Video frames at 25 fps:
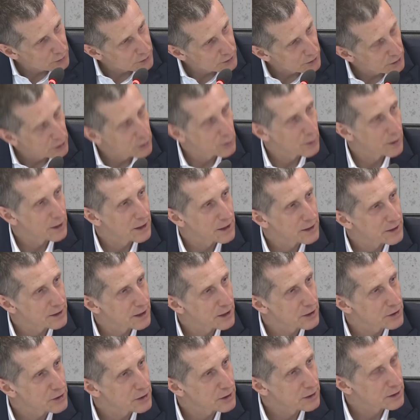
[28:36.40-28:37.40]
the Q&A
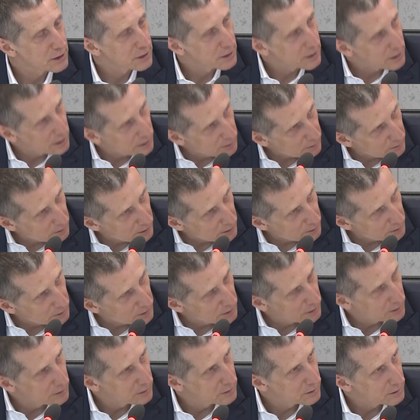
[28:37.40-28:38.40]
session, and
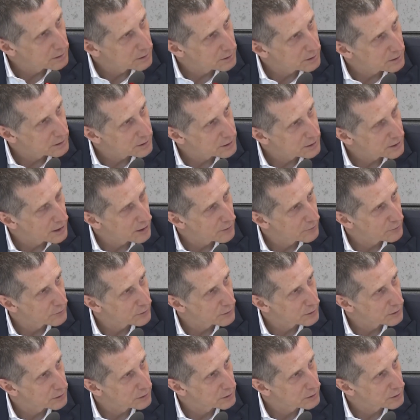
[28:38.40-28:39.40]
maybe it's time
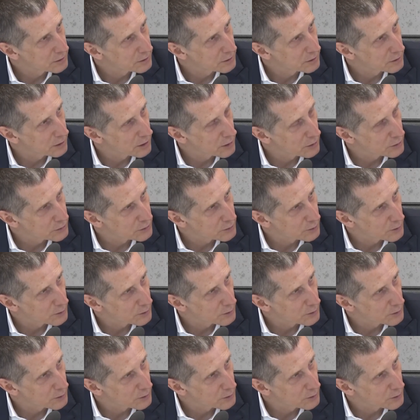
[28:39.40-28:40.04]
for closing